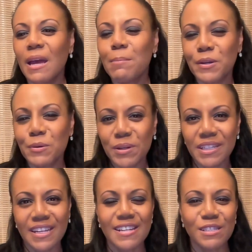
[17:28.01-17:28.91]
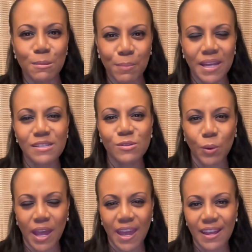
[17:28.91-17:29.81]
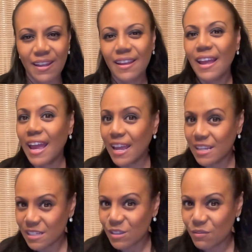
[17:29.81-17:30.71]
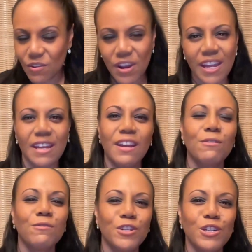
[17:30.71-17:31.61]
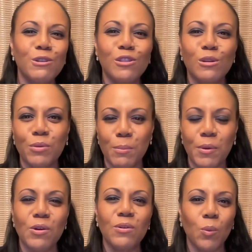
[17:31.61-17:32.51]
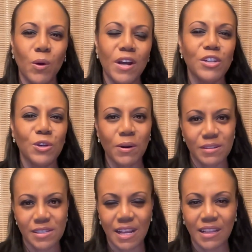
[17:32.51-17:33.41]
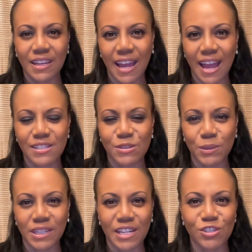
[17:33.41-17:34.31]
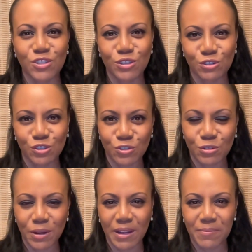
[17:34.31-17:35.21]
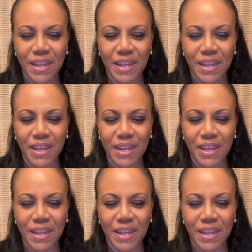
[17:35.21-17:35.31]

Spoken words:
but it really is the best way, and it's free for you to promote what you are selling as it relates to your jewelry.